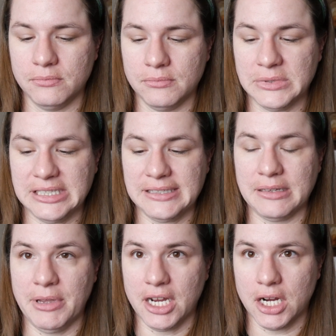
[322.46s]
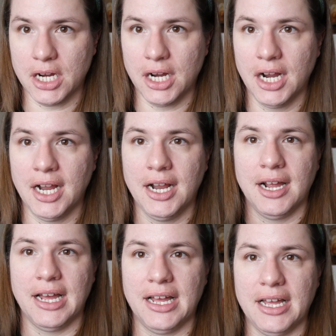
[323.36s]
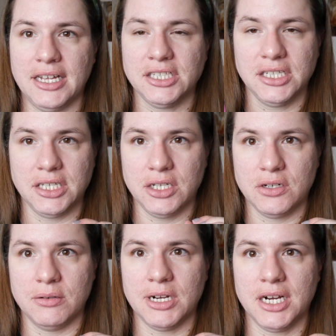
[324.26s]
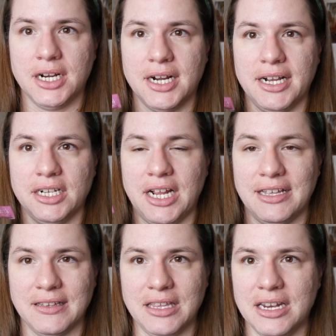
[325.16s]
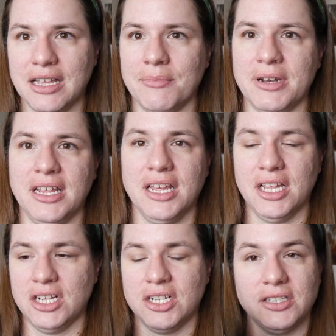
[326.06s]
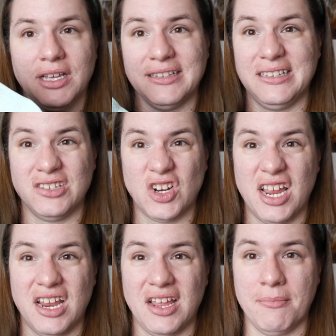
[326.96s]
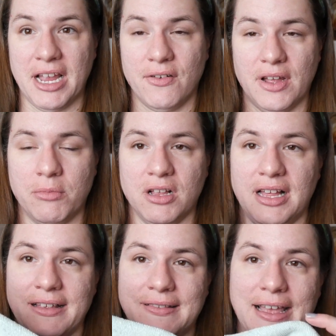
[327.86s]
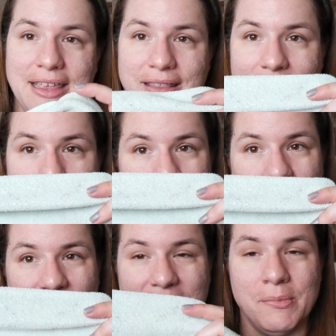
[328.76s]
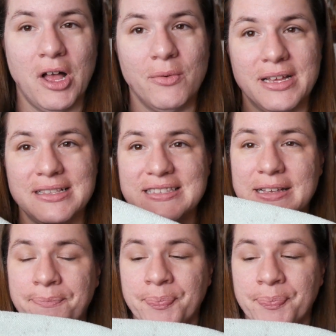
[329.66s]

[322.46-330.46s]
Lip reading: Melissa Maker. She's a YouTuber and has a cleaning company. She also has these great microfiber cloths. I get the small ones.